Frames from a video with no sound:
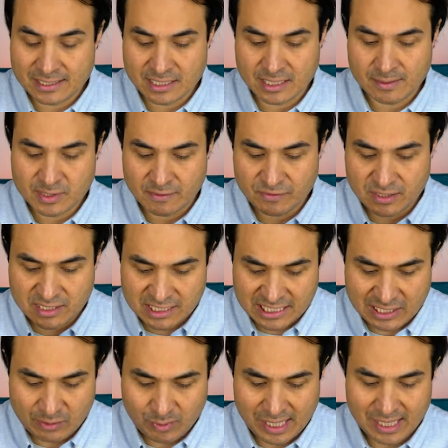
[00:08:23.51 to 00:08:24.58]
terms of the
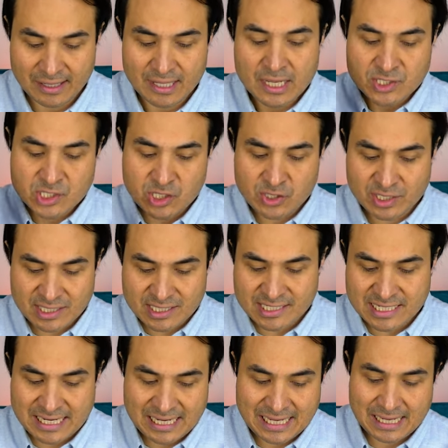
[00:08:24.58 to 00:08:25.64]
teaware. So you can
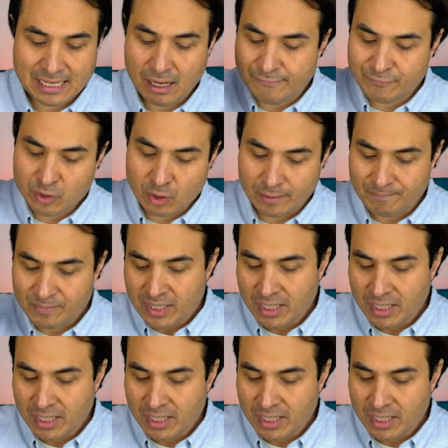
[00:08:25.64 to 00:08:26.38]
see here, I've got